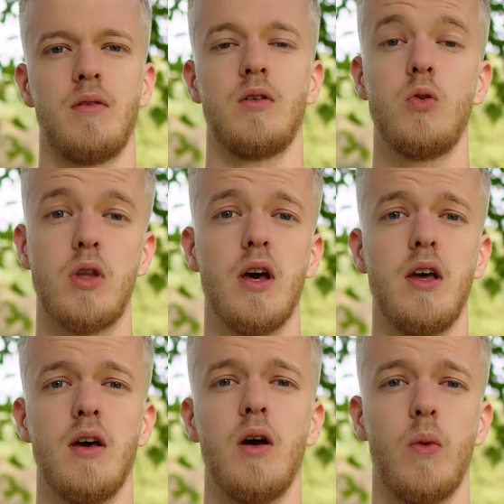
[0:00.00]
good day
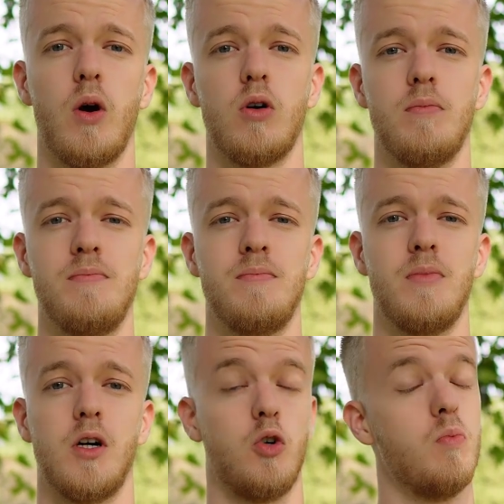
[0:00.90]
and welcome.
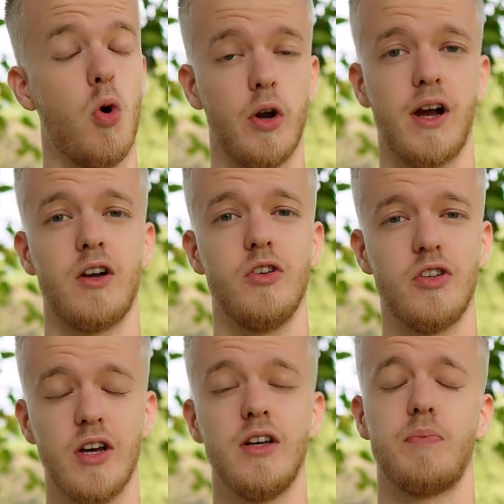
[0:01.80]
Good morning, I should
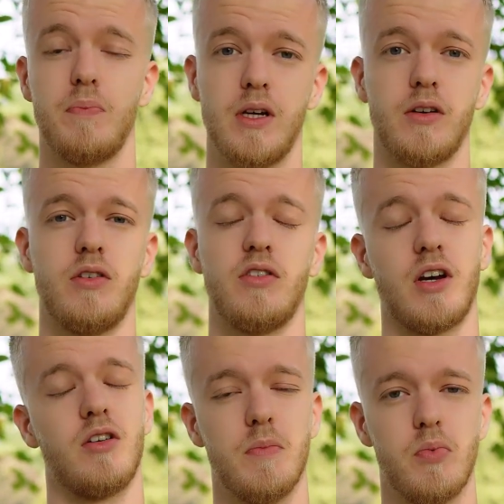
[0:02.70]
say, because it's
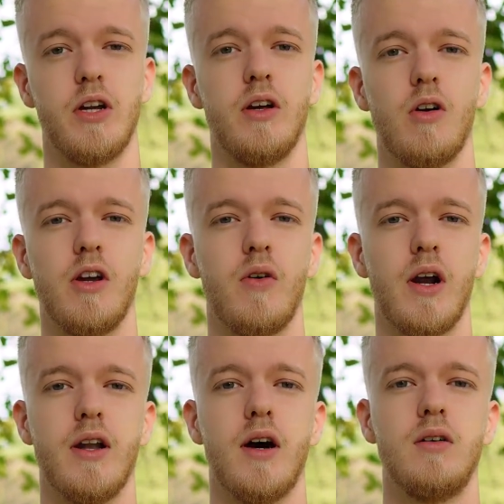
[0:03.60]
actually pretty early
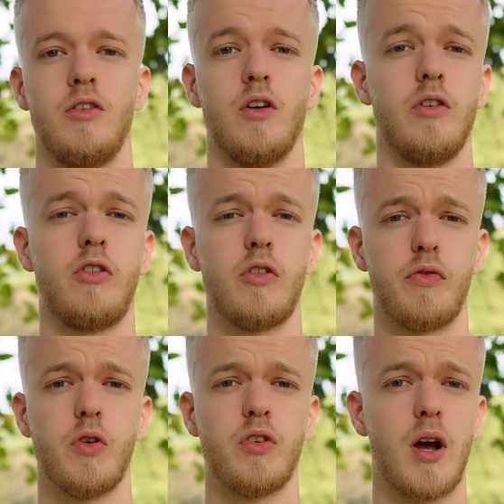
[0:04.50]
right now. So this is the
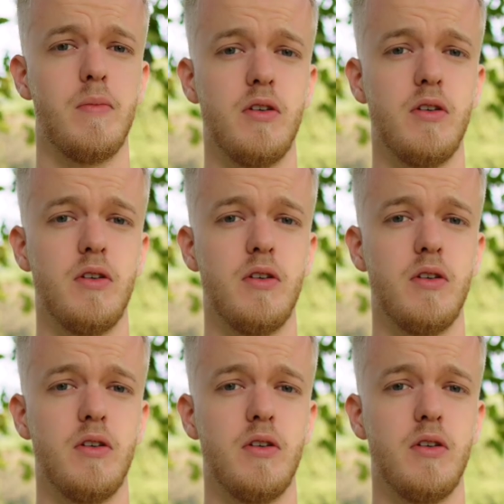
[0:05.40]
first time me